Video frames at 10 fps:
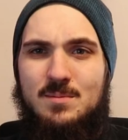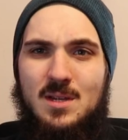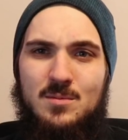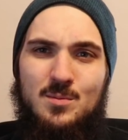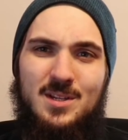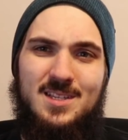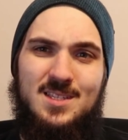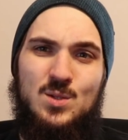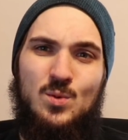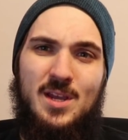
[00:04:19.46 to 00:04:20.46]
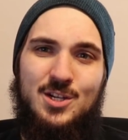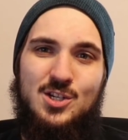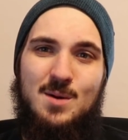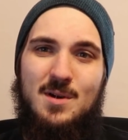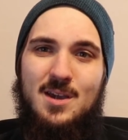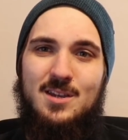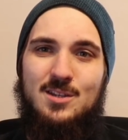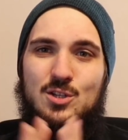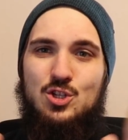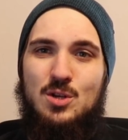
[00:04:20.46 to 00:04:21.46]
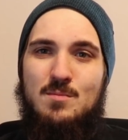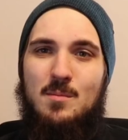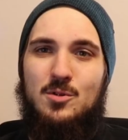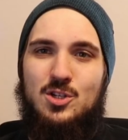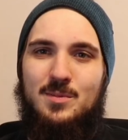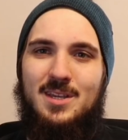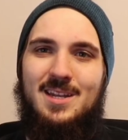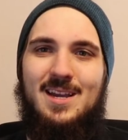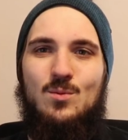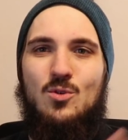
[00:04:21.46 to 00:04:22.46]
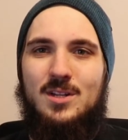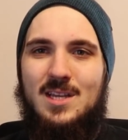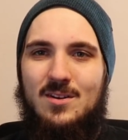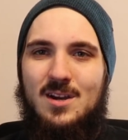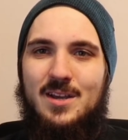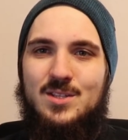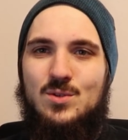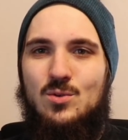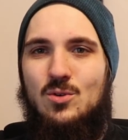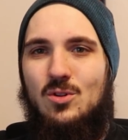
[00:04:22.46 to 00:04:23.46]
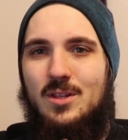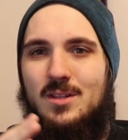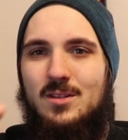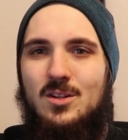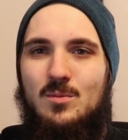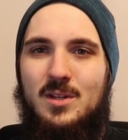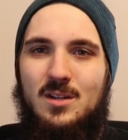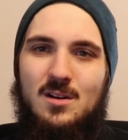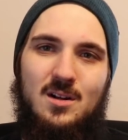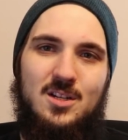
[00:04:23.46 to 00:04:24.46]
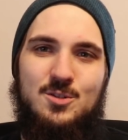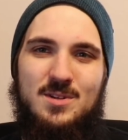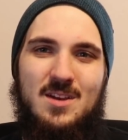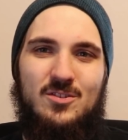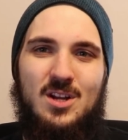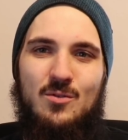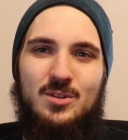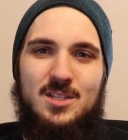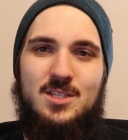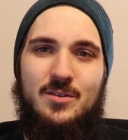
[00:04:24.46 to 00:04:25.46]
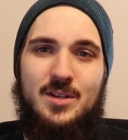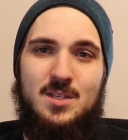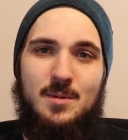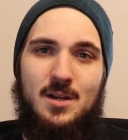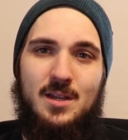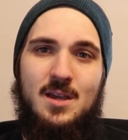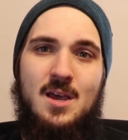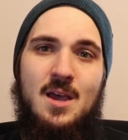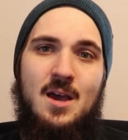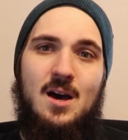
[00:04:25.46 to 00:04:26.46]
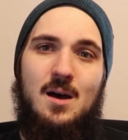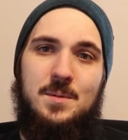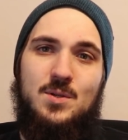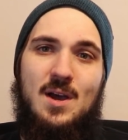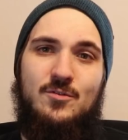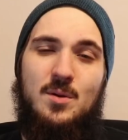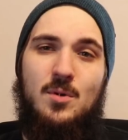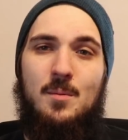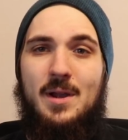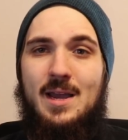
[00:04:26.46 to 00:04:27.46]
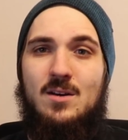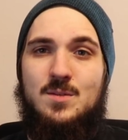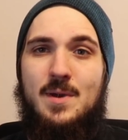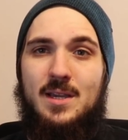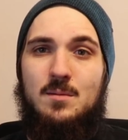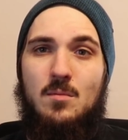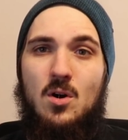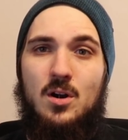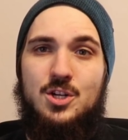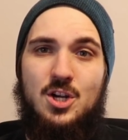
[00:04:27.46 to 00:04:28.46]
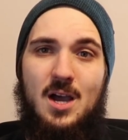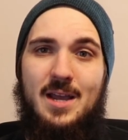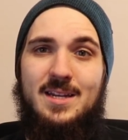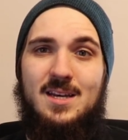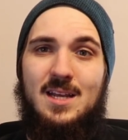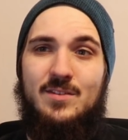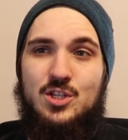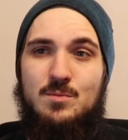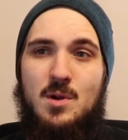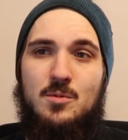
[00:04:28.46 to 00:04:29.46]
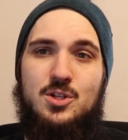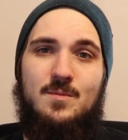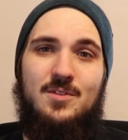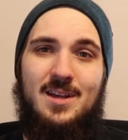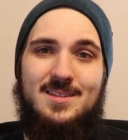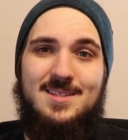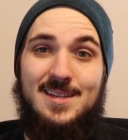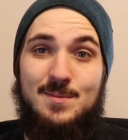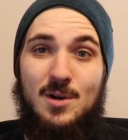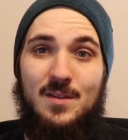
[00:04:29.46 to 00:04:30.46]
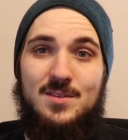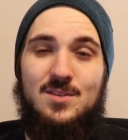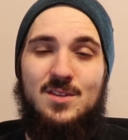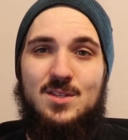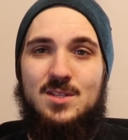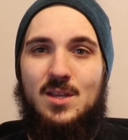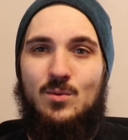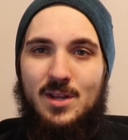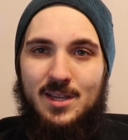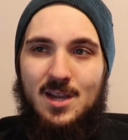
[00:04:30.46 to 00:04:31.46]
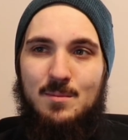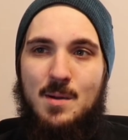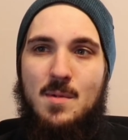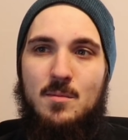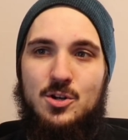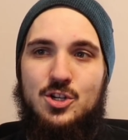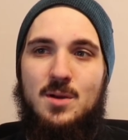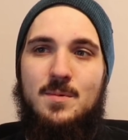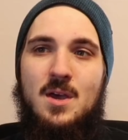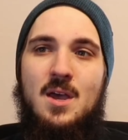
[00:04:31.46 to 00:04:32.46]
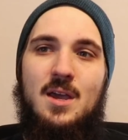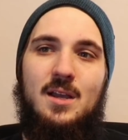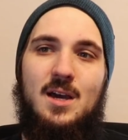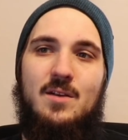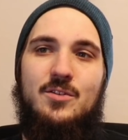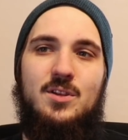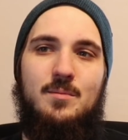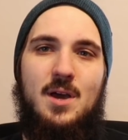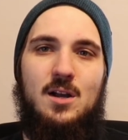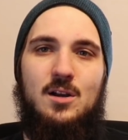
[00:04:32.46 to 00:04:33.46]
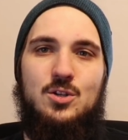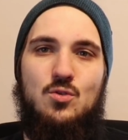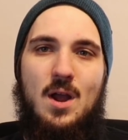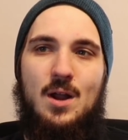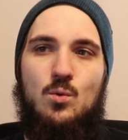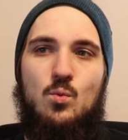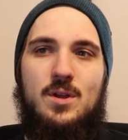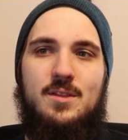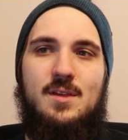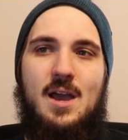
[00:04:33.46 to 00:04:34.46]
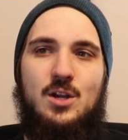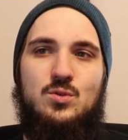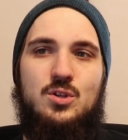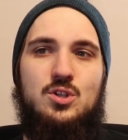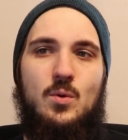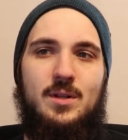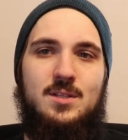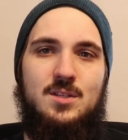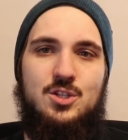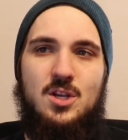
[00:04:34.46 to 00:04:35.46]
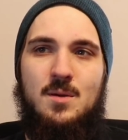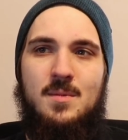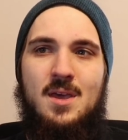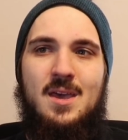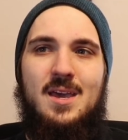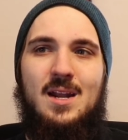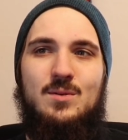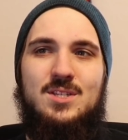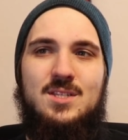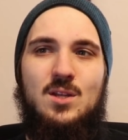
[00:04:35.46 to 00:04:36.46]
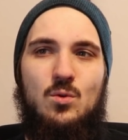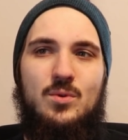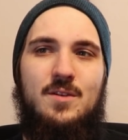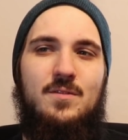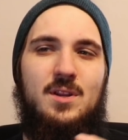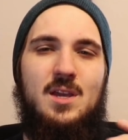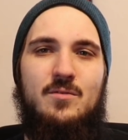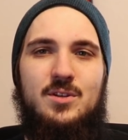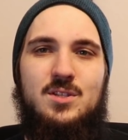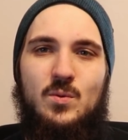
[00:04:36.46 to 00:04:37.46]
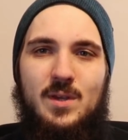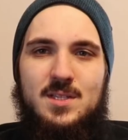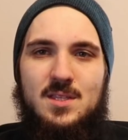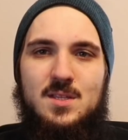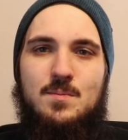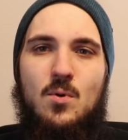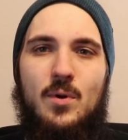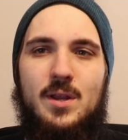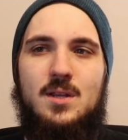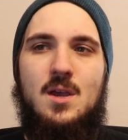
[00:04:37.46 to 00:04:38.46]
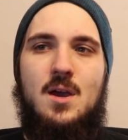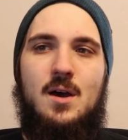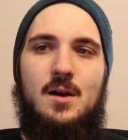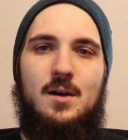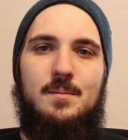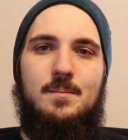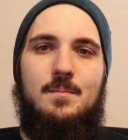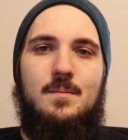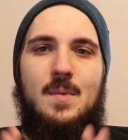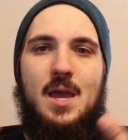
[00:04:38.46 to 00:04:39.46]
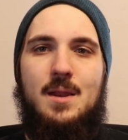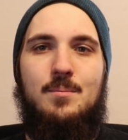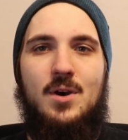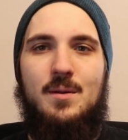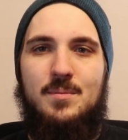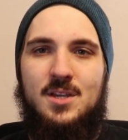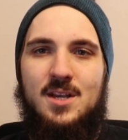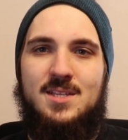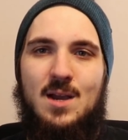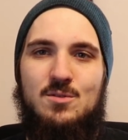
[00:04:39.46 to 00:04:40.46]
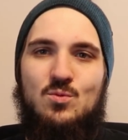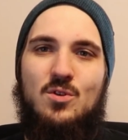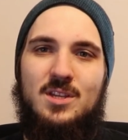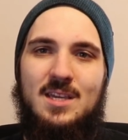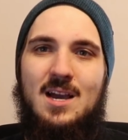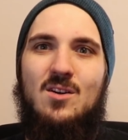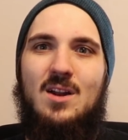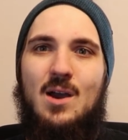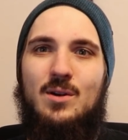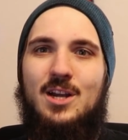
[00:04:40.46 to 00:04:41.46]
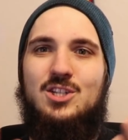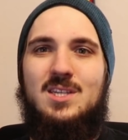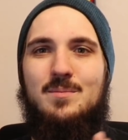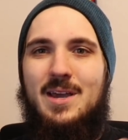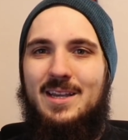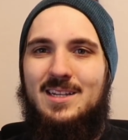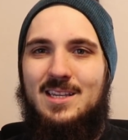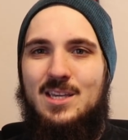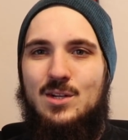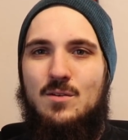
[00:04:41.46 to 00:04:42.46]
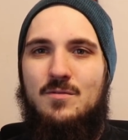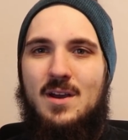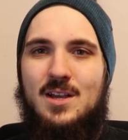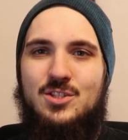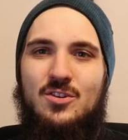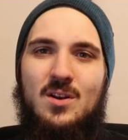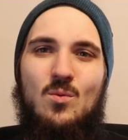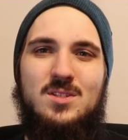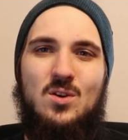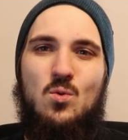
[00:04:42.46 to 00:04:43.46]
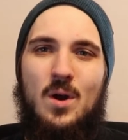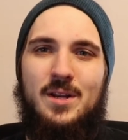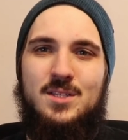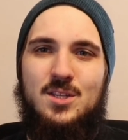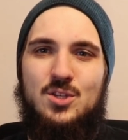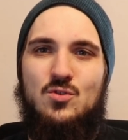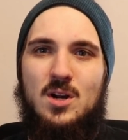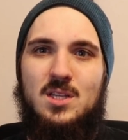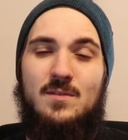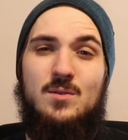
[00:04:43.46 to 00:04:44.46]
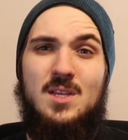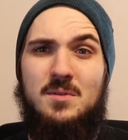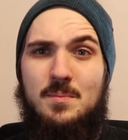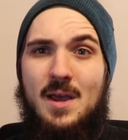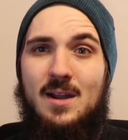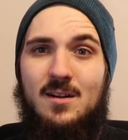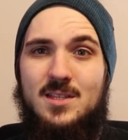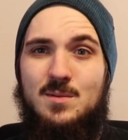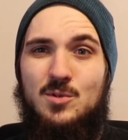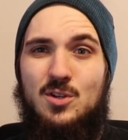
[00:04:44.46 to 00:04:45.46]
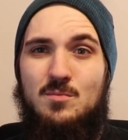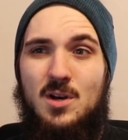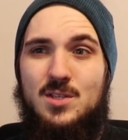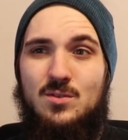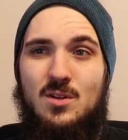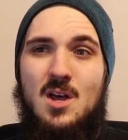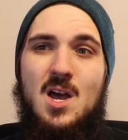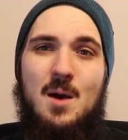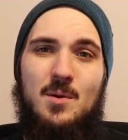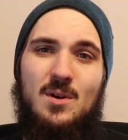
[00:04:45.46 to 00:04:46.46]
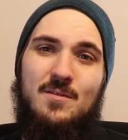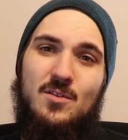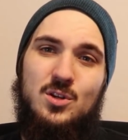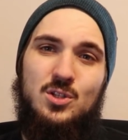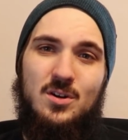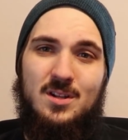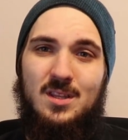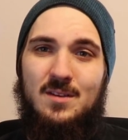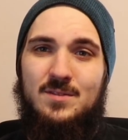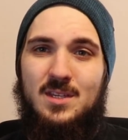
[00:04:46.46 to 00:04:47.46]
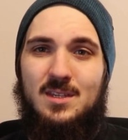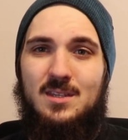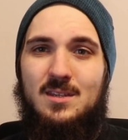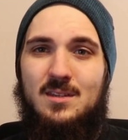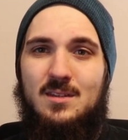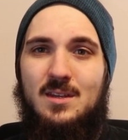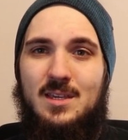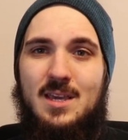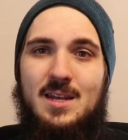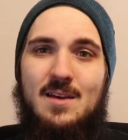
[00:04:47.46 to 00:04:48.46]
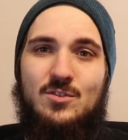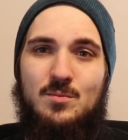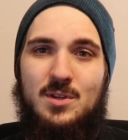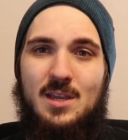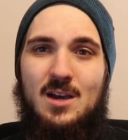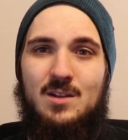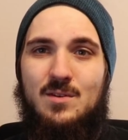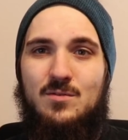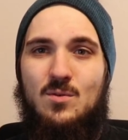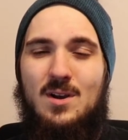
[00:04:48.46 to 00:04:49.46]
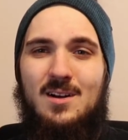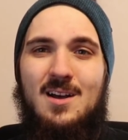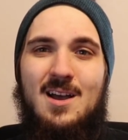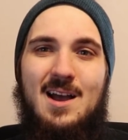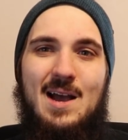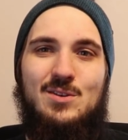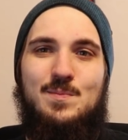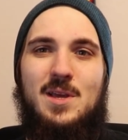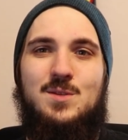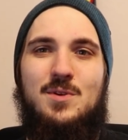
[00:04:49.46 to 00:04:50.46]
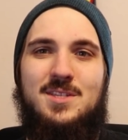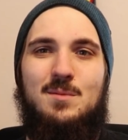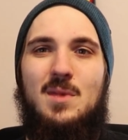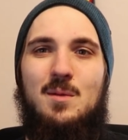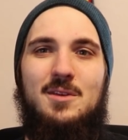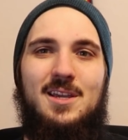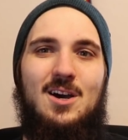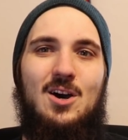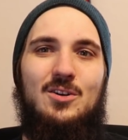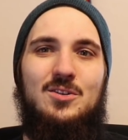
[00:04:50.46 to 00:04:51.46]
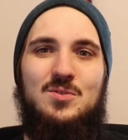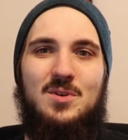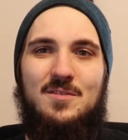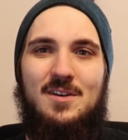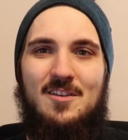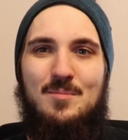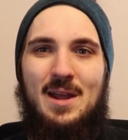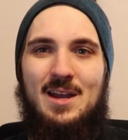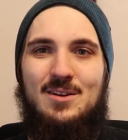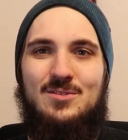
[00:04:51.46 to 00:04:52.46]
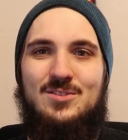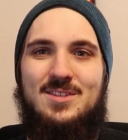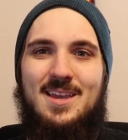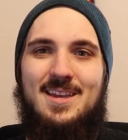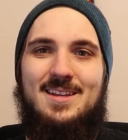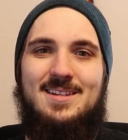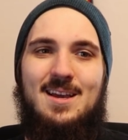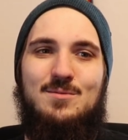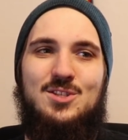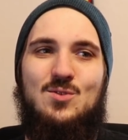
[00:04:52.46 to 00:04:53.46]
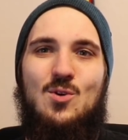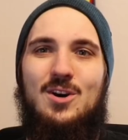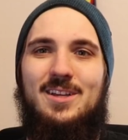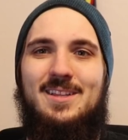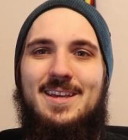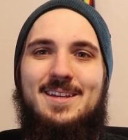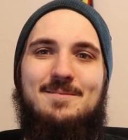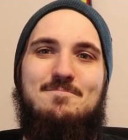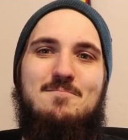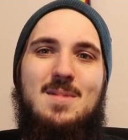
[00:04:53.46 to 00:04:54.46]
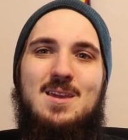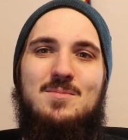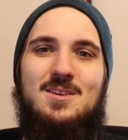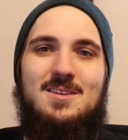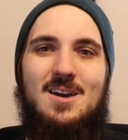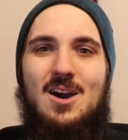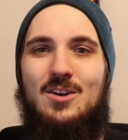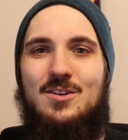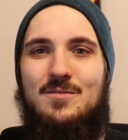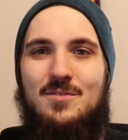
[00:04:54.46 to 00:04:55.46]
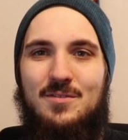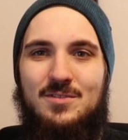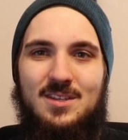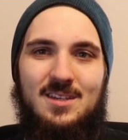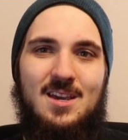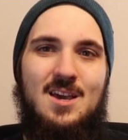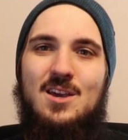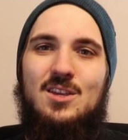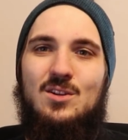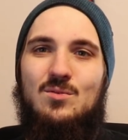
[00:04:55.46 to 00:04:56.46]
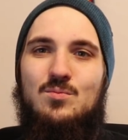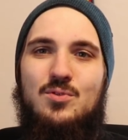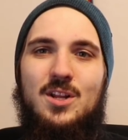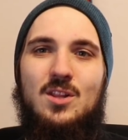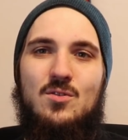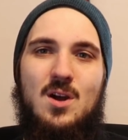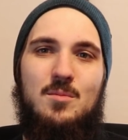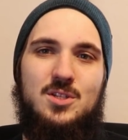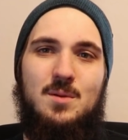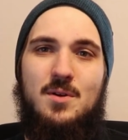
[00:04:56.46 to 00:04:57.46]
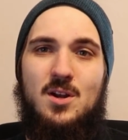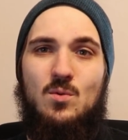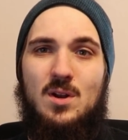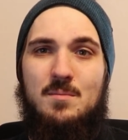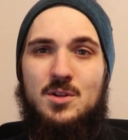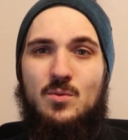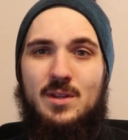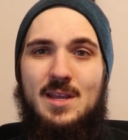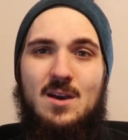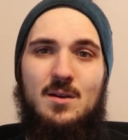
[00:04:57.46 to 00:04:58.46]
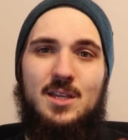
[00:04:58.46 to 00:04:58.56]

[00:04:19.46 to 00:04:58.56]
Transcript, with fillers: September because this is when I actually got my gym membership again. I'd worked out in high school and a little bit in college, but never got really serious about it. Um, so after I bought my house back in March, I did not have a gym membership for that six months. So this is like when I got my membership, got everything back on track with actually going to the gym, and I was still refeeding every two weeks at this point. Uh, But because I was working out, I would actually get back into keto faster, and it wasn't quite as destructive. I was able to pack on some good muscle. I mean, when I first started lifting again, after being out of it for a while, I was bench pressing maybe like one hundred twenty-five pounds, and I was squatting like maybe one hundred fifty, you know, pretty low numbers compared to what I'm doing now.